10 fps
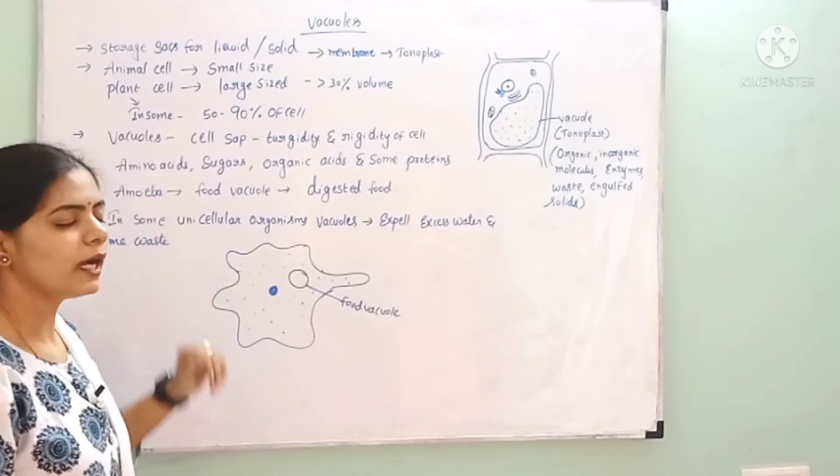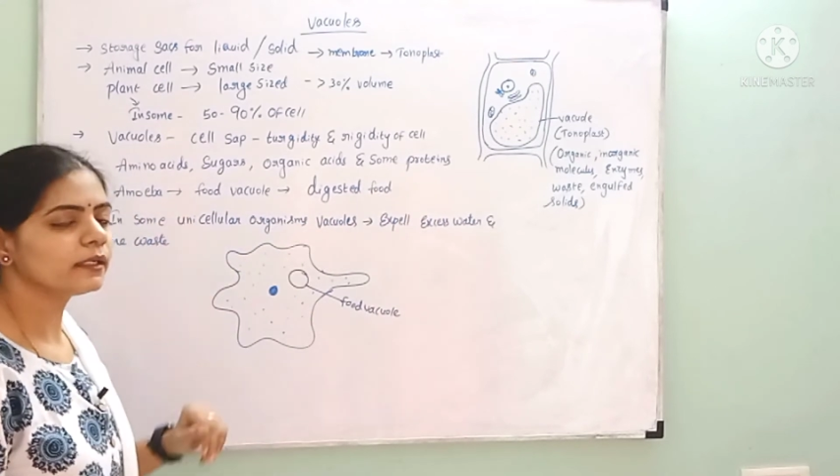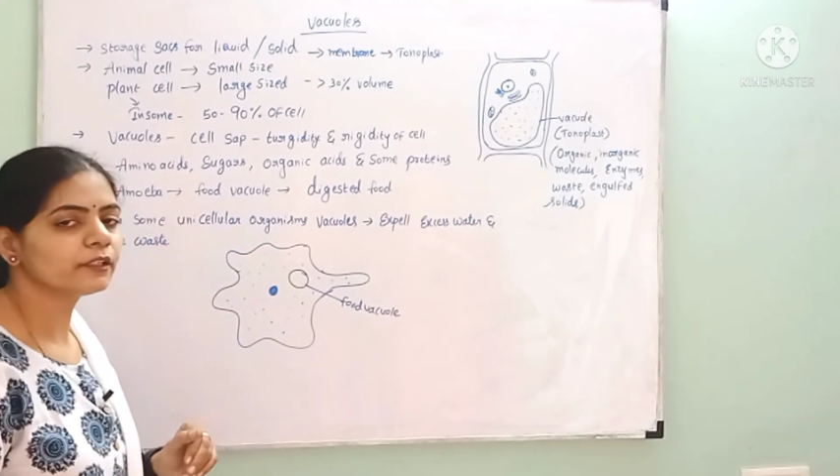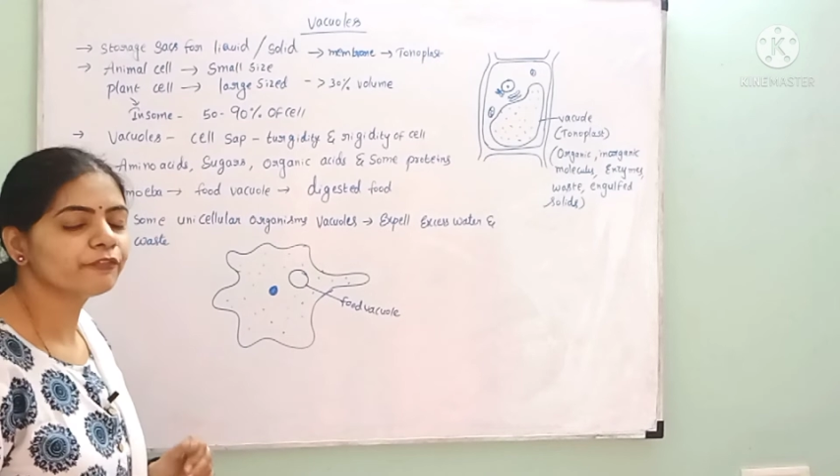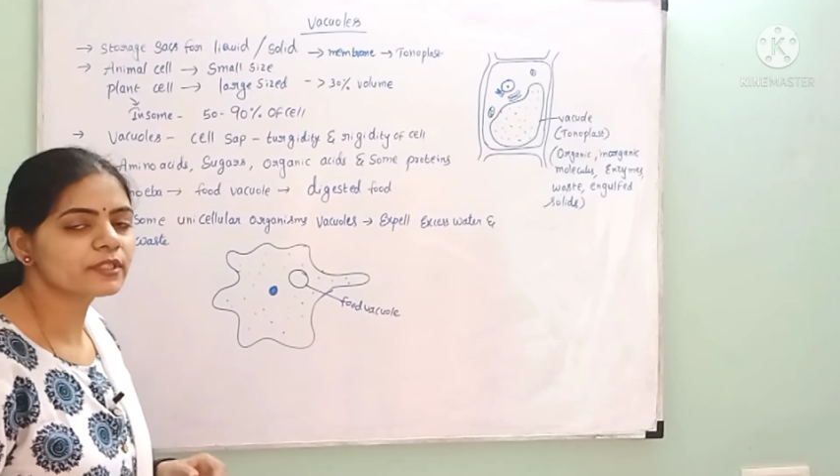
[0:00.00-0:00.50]

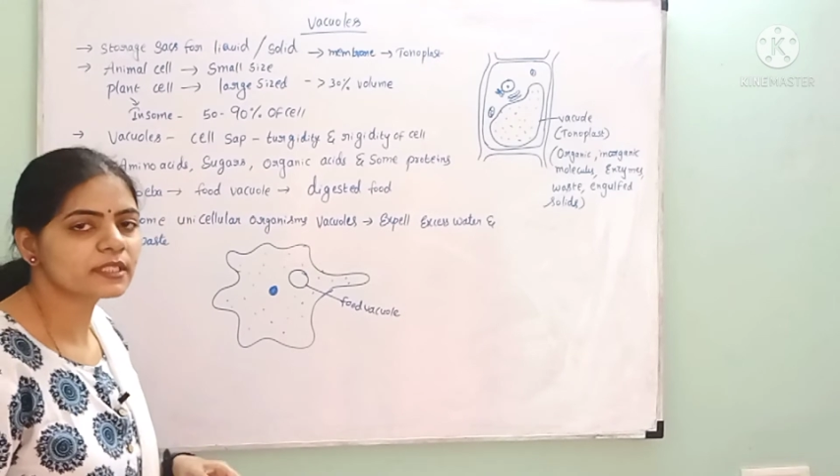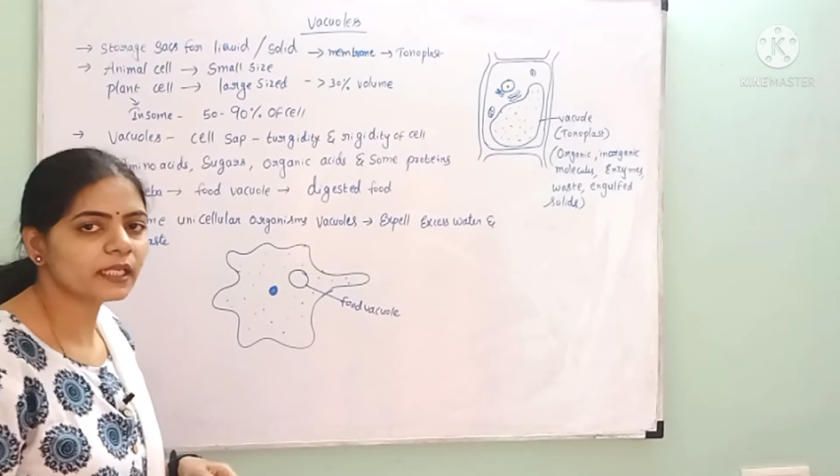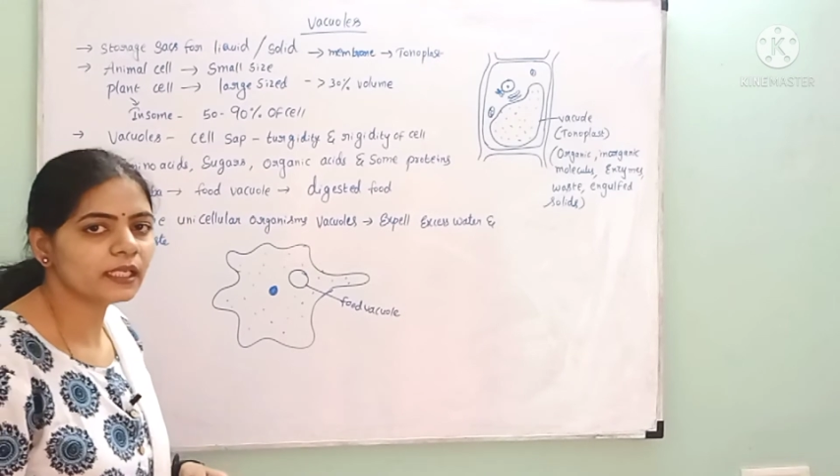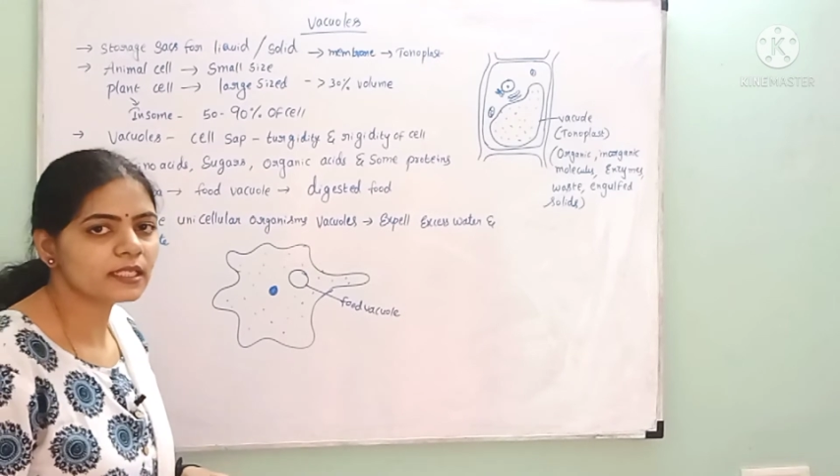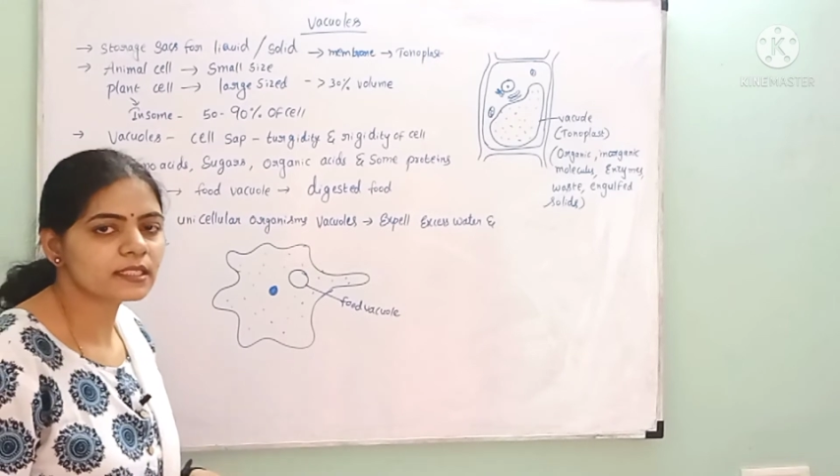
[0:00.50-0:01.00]
And if you
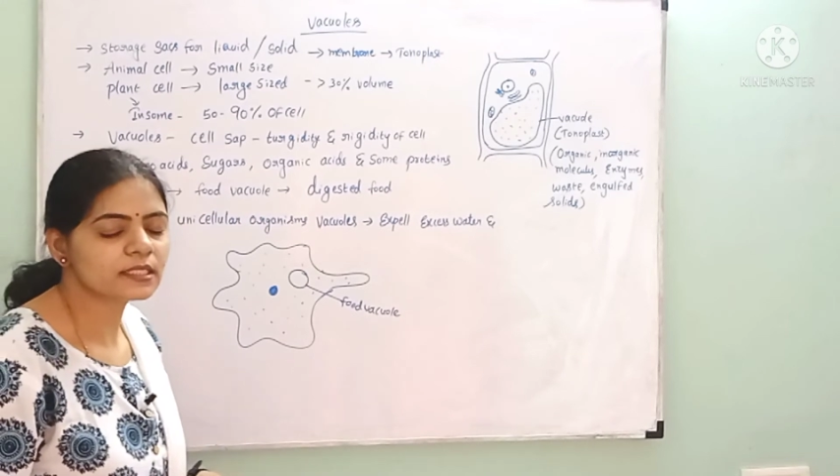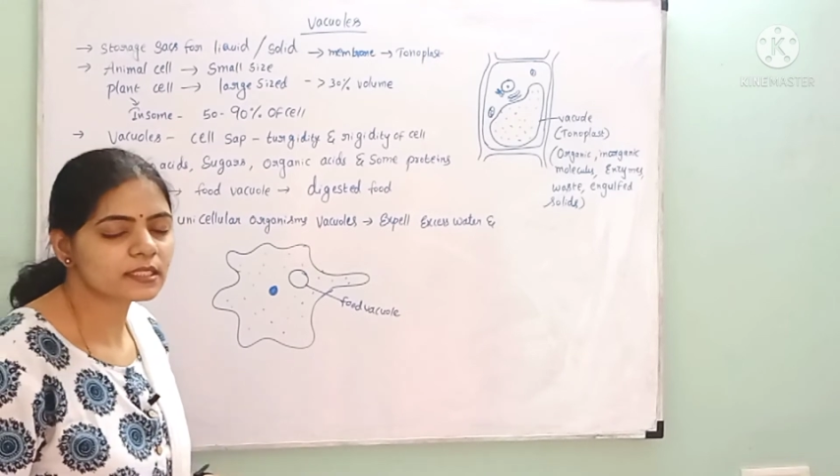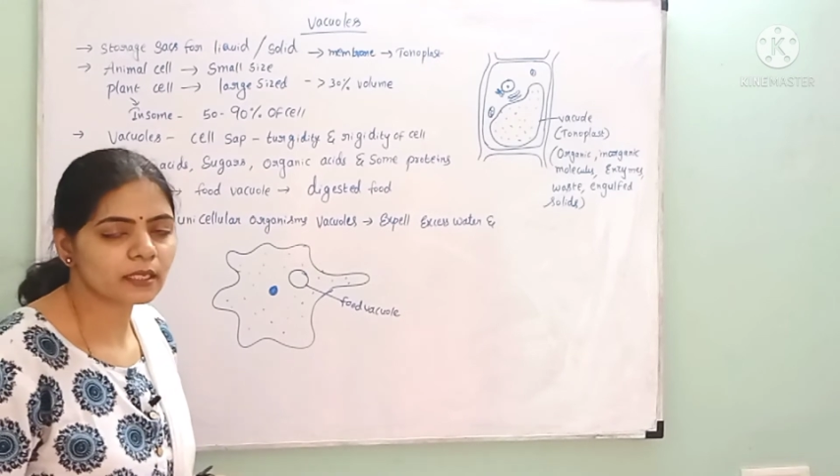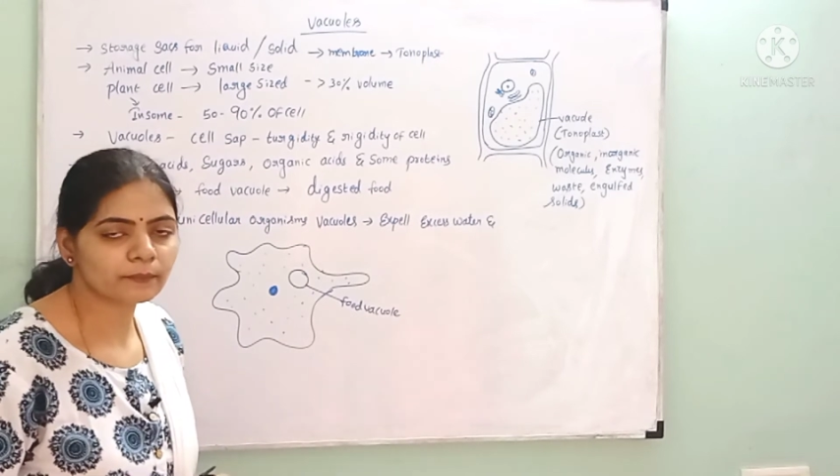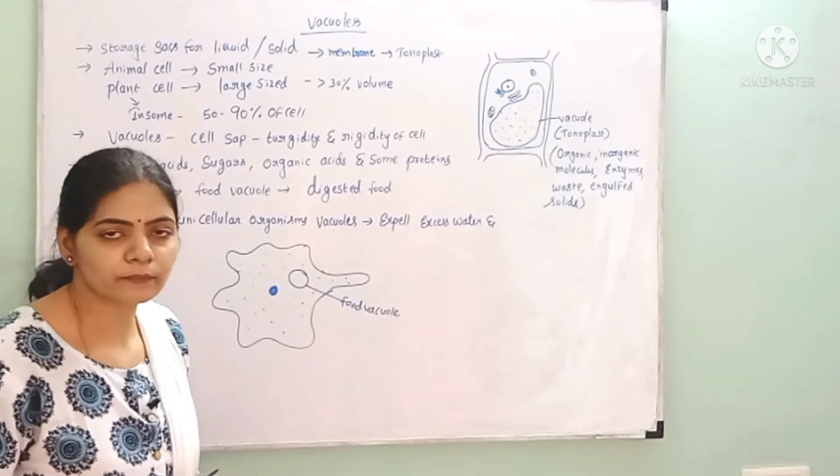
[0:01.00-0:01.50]
see in
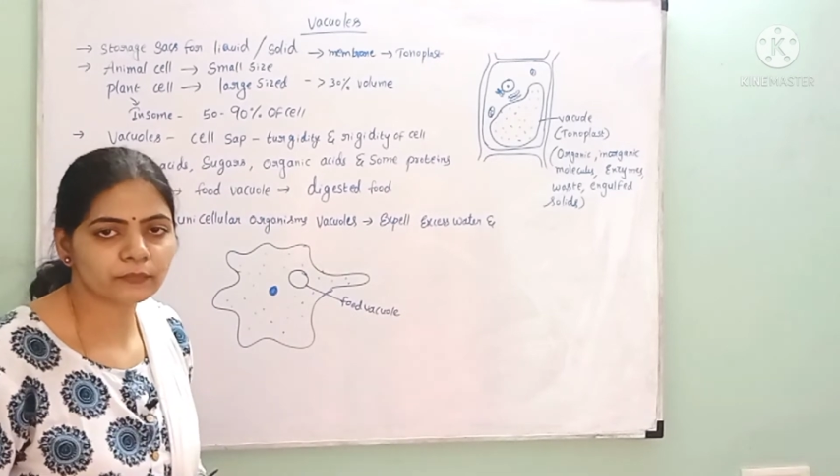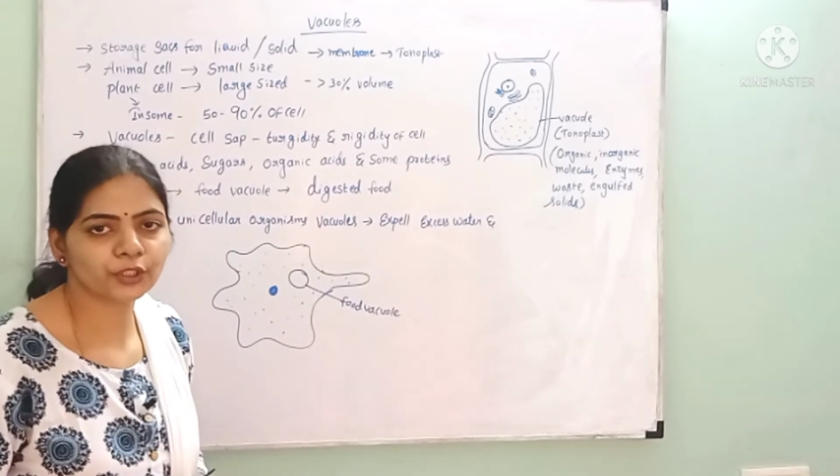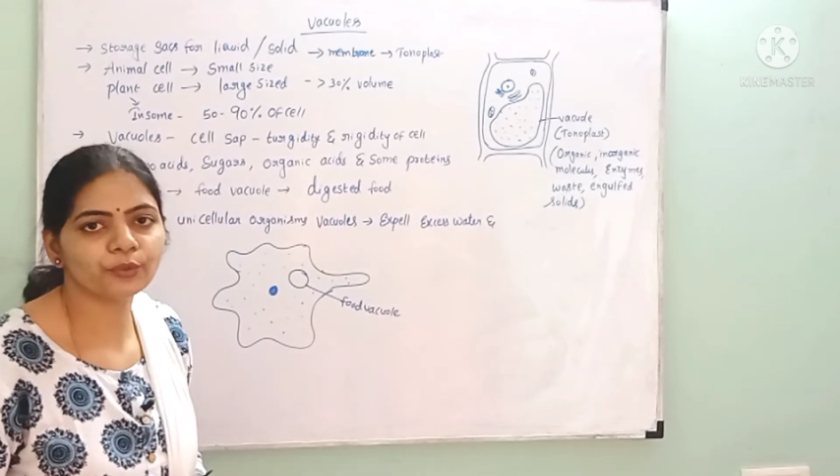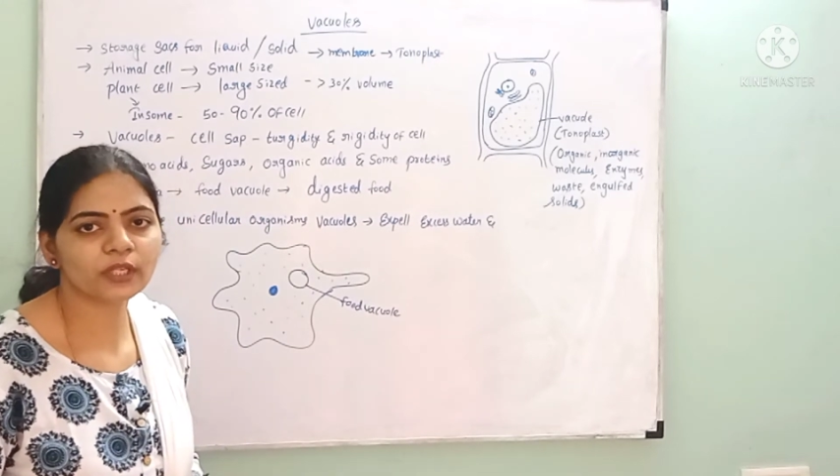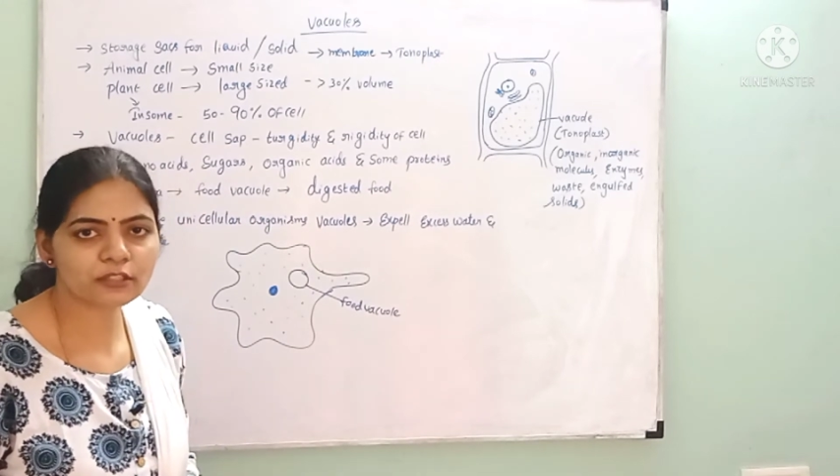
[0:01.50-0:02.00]
some
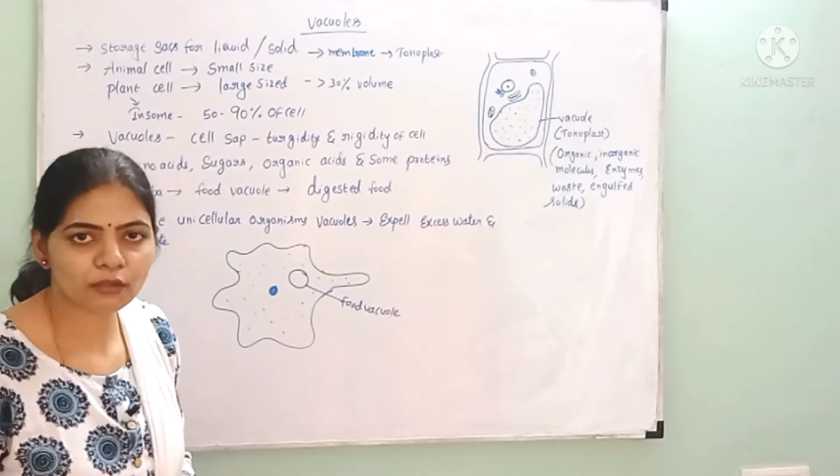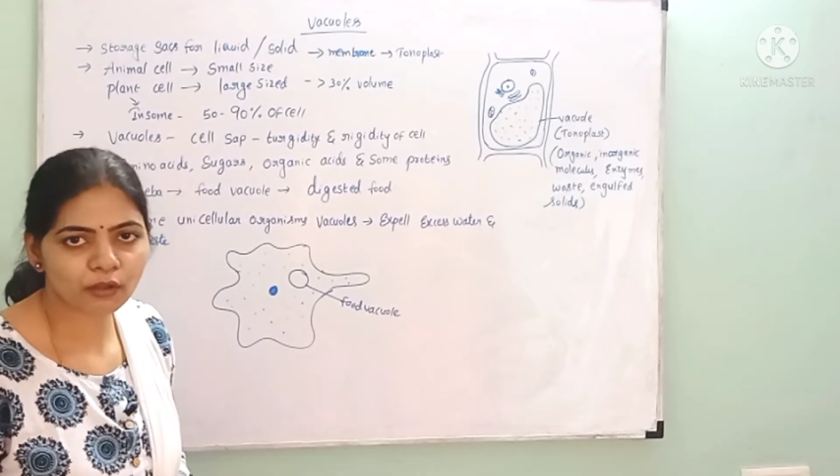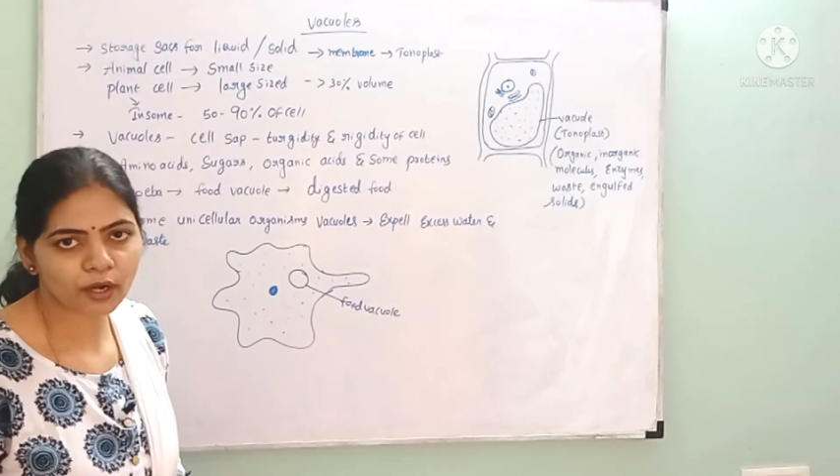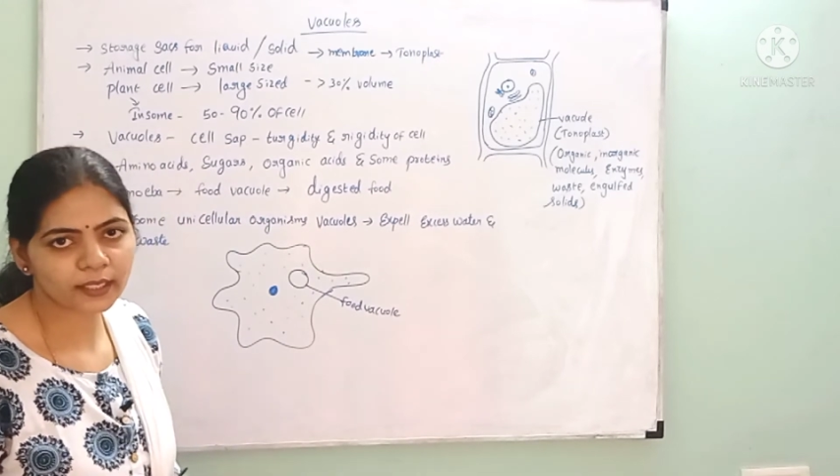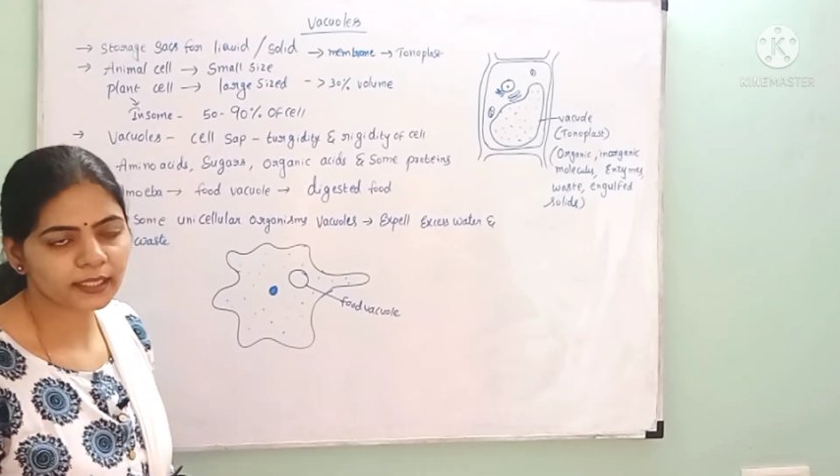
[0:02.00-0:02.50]
unicellular